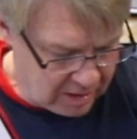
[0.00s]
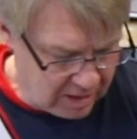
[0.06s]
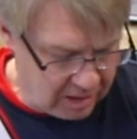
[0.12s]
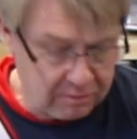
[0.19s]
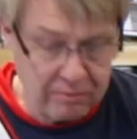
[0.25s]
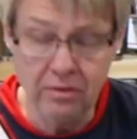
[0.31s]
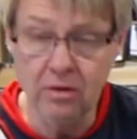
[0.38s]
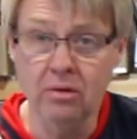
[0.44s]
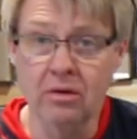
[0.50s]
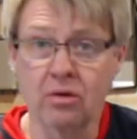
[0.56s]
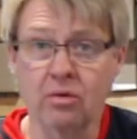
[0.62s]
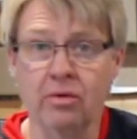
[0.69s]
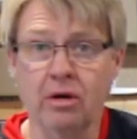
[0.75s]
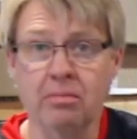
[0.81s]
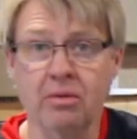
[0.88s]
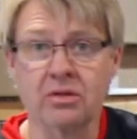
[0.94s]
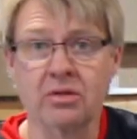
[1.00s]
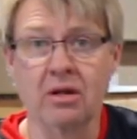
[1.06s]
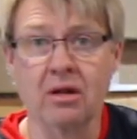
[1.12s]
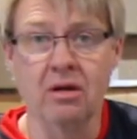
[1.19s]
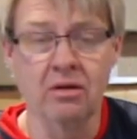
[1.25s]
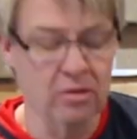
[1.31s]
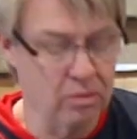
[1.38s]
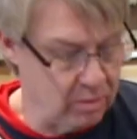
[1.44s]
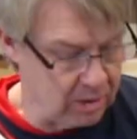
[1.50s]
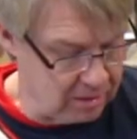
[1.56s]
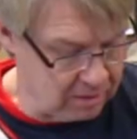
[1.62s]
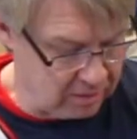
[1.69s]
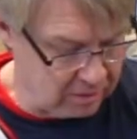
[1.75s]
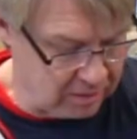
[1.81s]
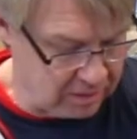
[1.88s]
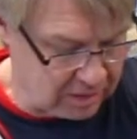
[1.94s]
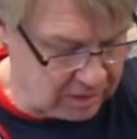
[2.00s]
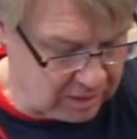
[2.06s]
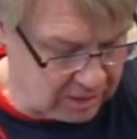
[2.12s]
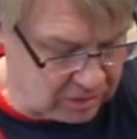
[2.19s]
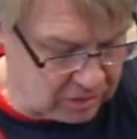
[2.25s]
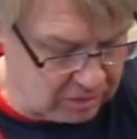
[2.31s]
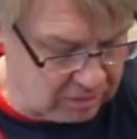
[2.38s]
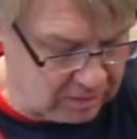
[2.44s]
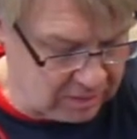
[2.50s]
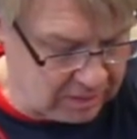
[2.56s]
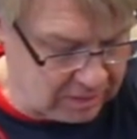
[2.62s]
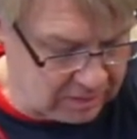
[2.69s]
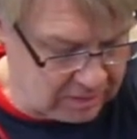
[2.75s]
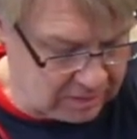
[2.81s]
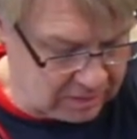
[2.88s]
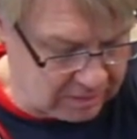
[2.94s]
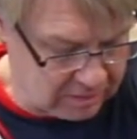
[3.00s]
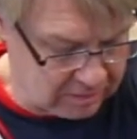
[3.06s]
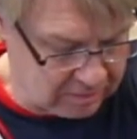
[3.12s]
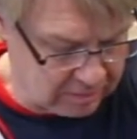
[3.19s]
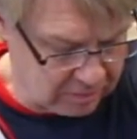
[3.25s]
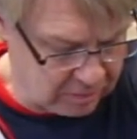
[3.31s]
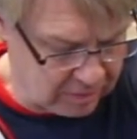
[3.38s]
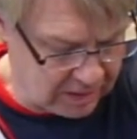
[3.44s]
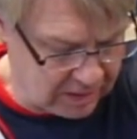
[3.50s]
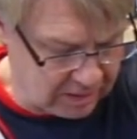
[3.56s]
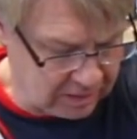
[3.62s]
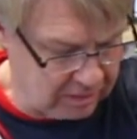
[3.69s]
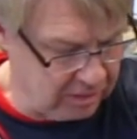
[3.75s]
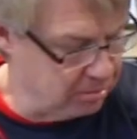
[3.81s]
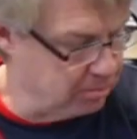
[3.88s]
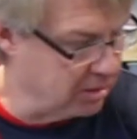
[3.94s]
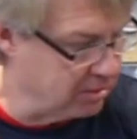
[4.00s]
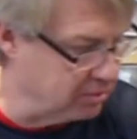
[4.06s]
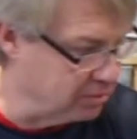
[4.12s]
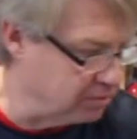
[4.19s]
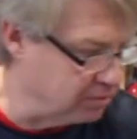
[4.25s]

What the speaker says: had a few little ripples along the way there that it had a little bit of